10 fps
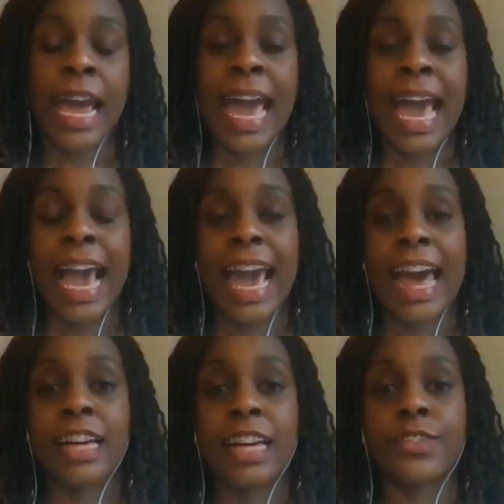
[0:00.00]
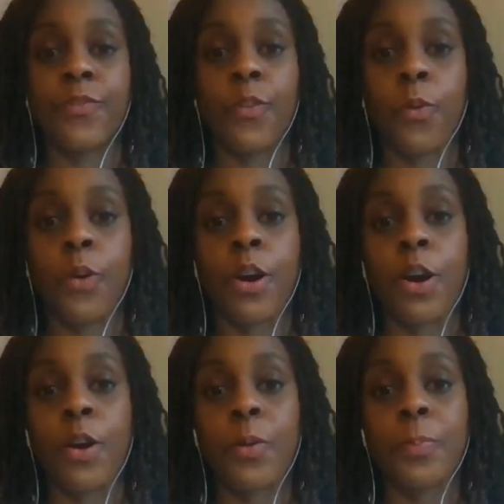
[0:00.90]
And
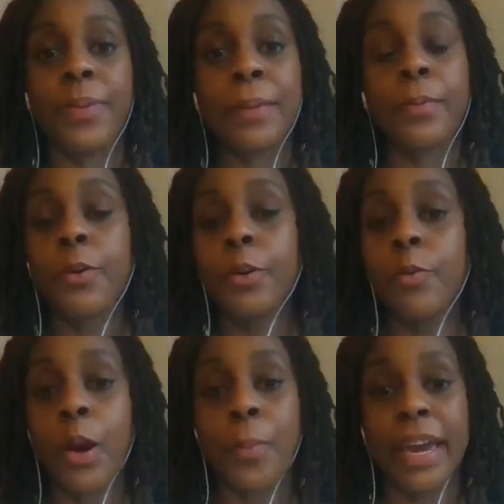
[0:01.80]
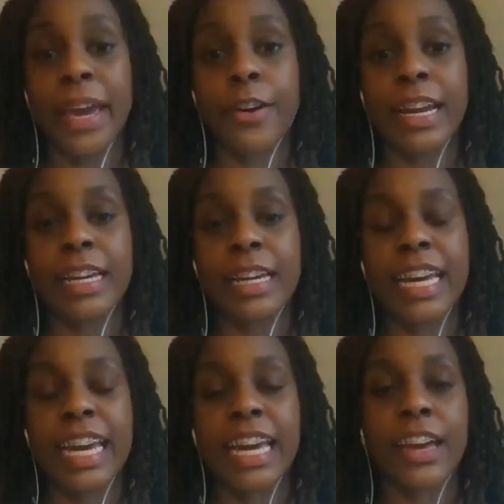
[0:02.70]
for people who are
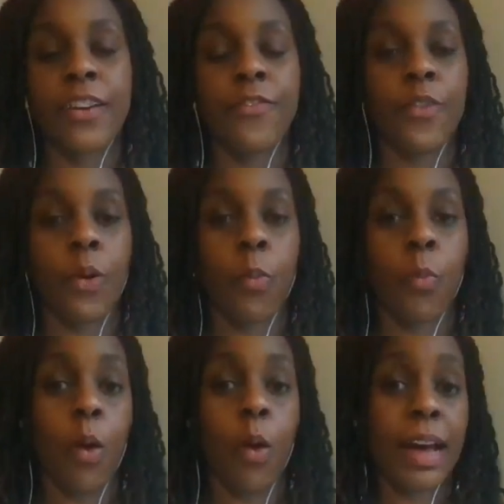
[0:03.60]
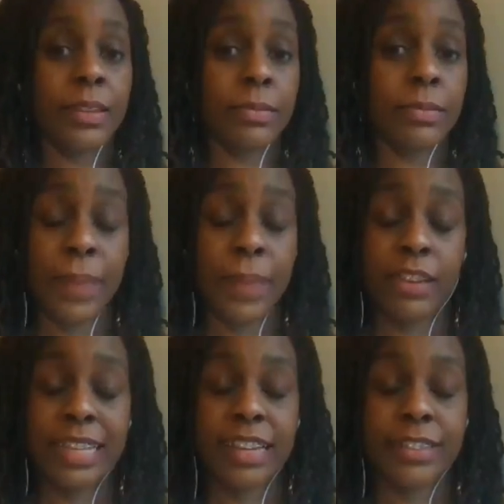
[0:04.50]
married, if one
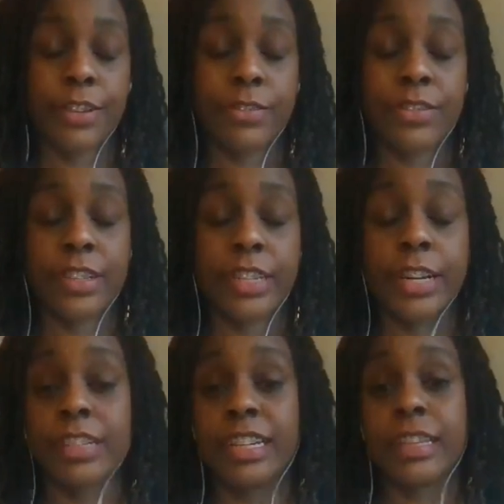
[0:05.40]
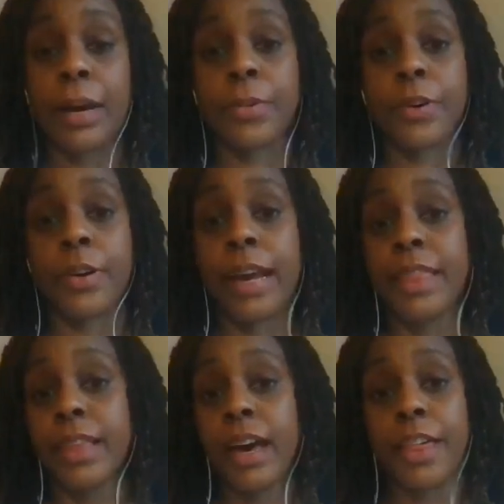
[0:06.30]
spouse has a Social Security number and
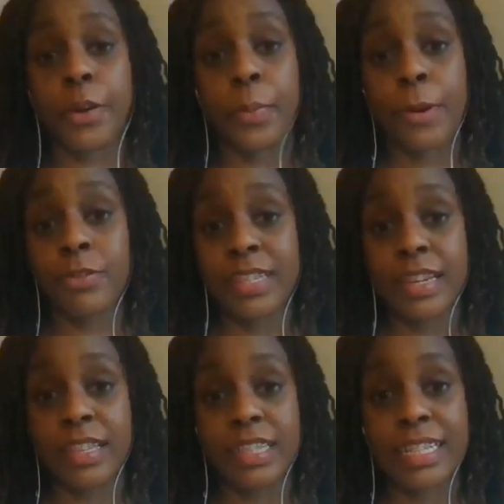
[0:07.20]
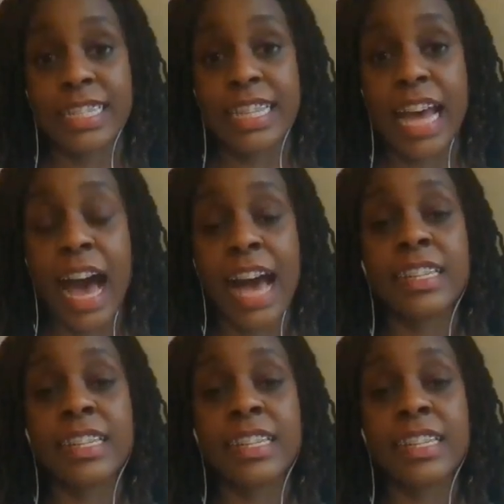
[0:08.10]
the other person does not,